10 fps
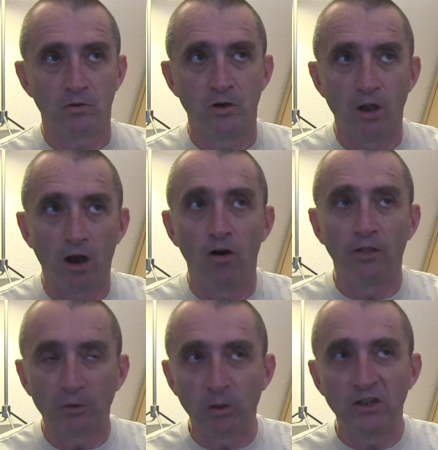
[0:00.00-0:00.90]

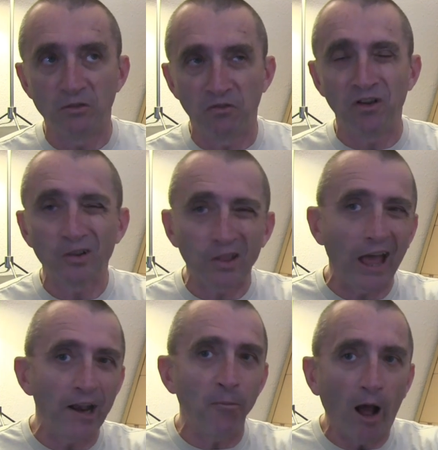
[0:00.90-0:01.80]
know that when you feel
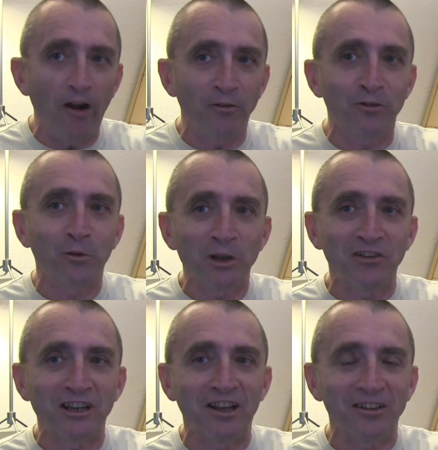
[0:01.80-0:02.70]
that amount of
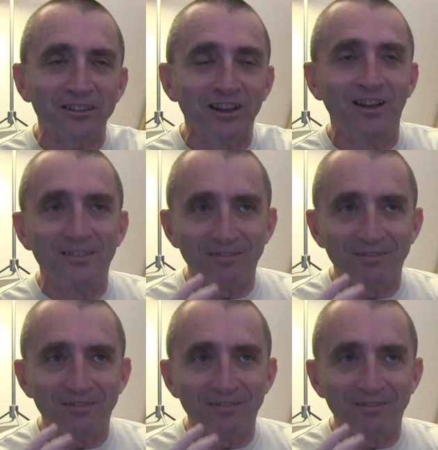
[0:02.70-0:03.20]
squishiness,